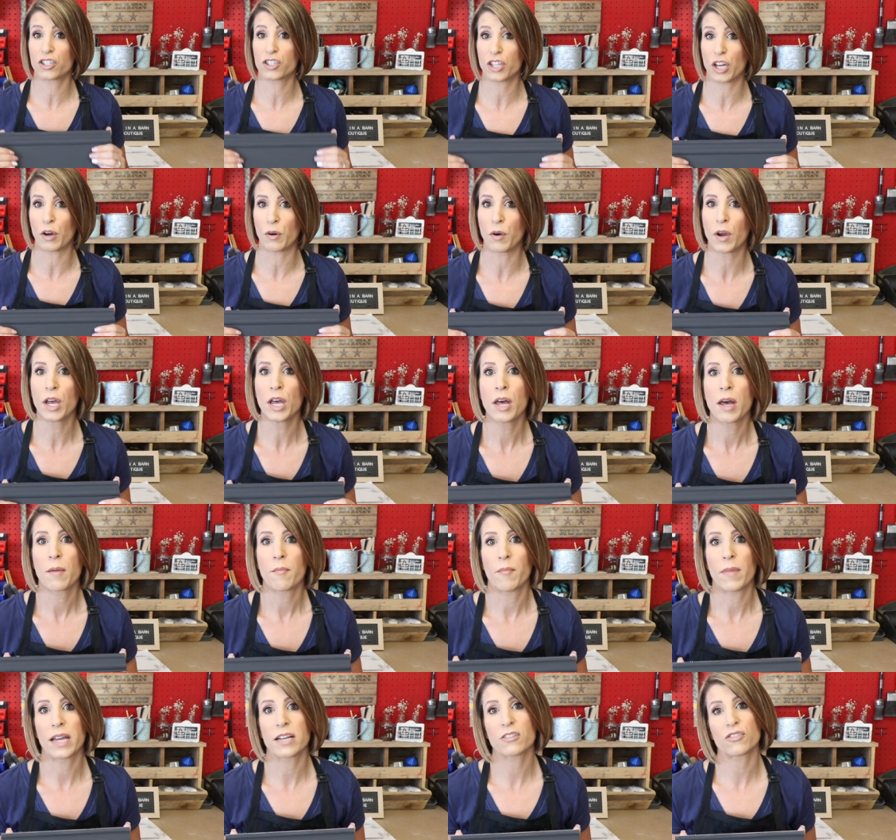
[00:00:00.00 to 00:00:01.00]
So
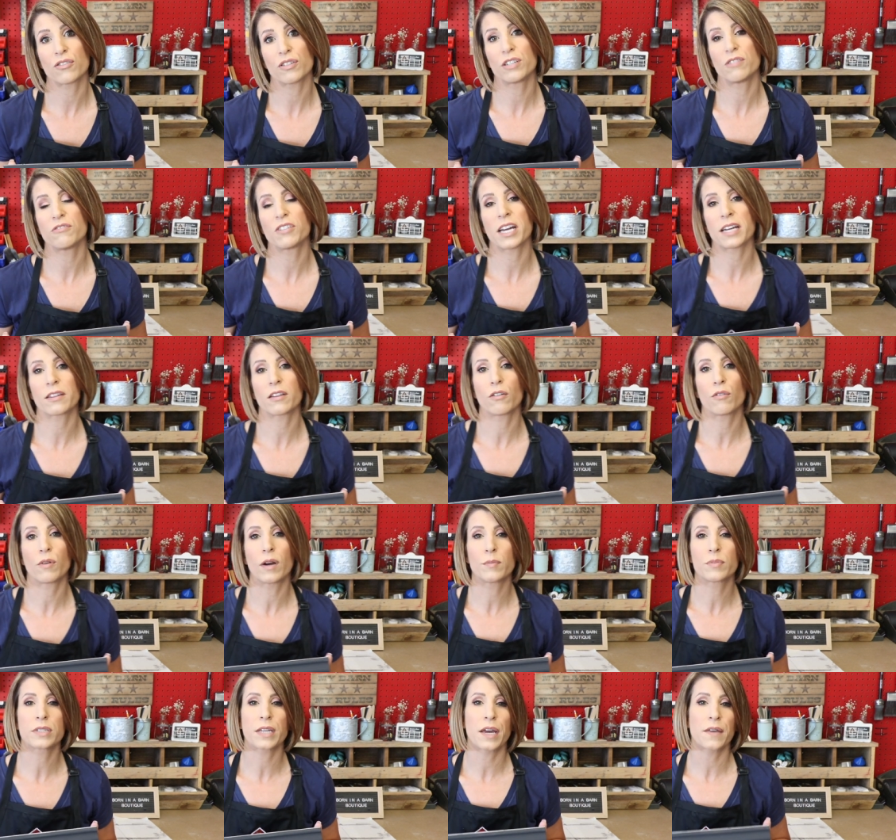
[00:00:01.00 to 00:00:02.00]
make sure you check their
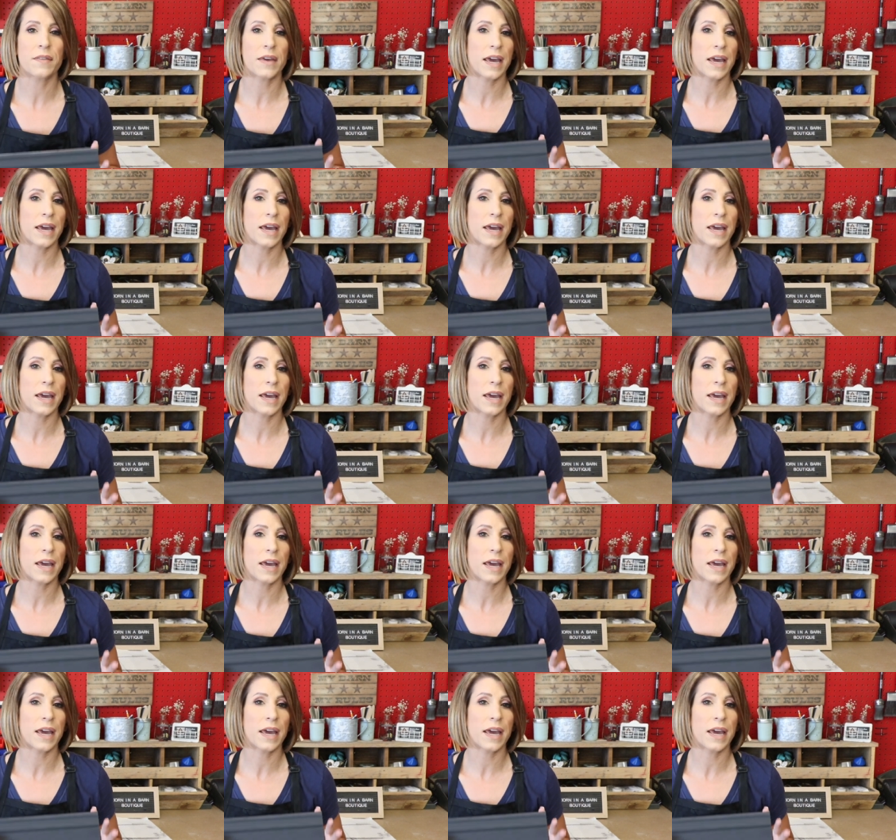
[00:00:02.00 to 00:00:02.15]
website.